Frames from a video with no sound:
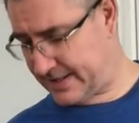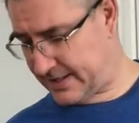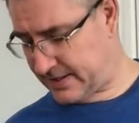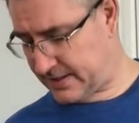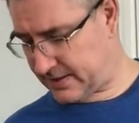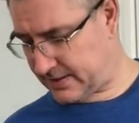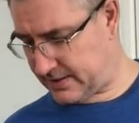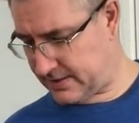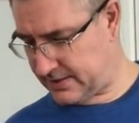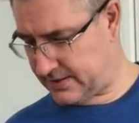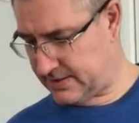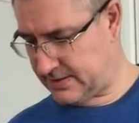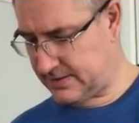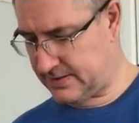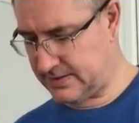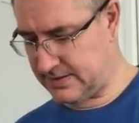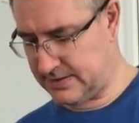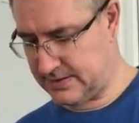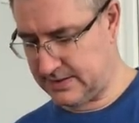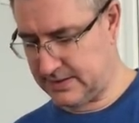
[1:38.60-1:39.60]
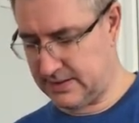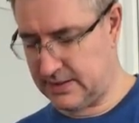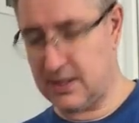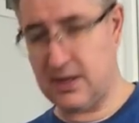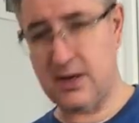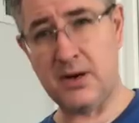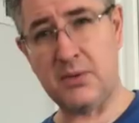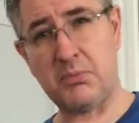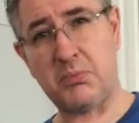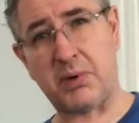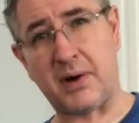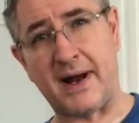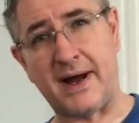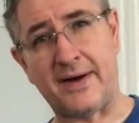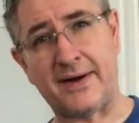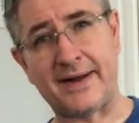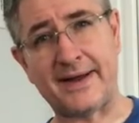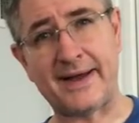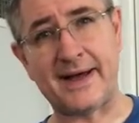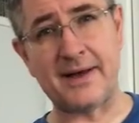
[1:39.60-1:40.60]
that are
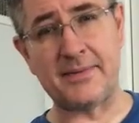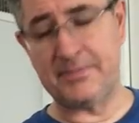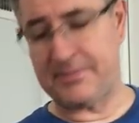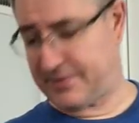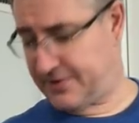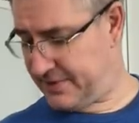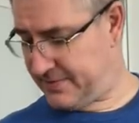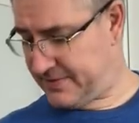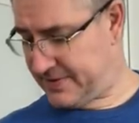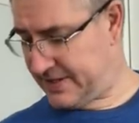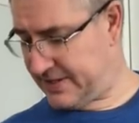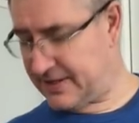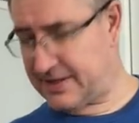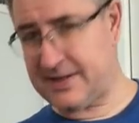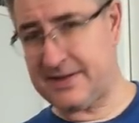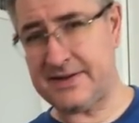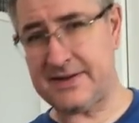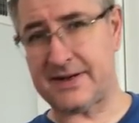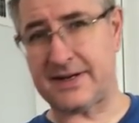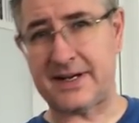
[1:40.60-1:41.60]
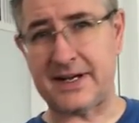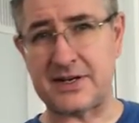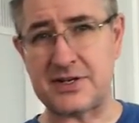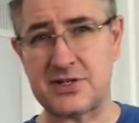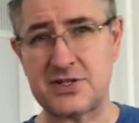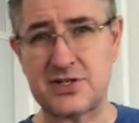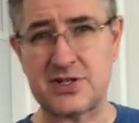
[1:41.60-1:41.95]
browning up pretty well. They're getting